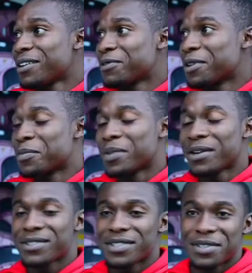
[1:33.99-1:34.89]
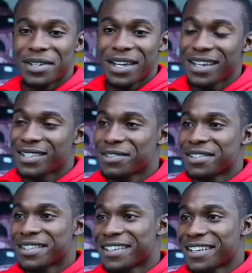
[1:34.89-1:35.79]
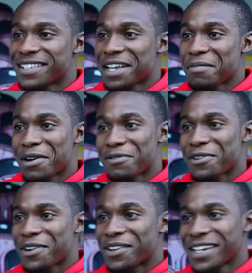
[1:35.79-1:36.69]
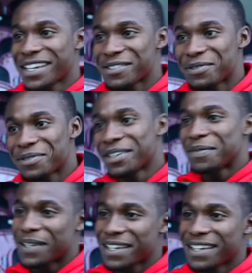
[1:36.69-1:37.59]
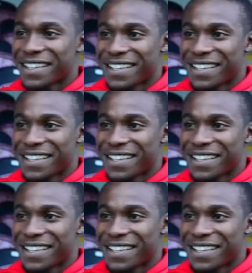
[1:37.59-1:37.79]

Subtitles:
I've got the belt, so yeah, it's good to stamp my authority on that so far. But, yeah.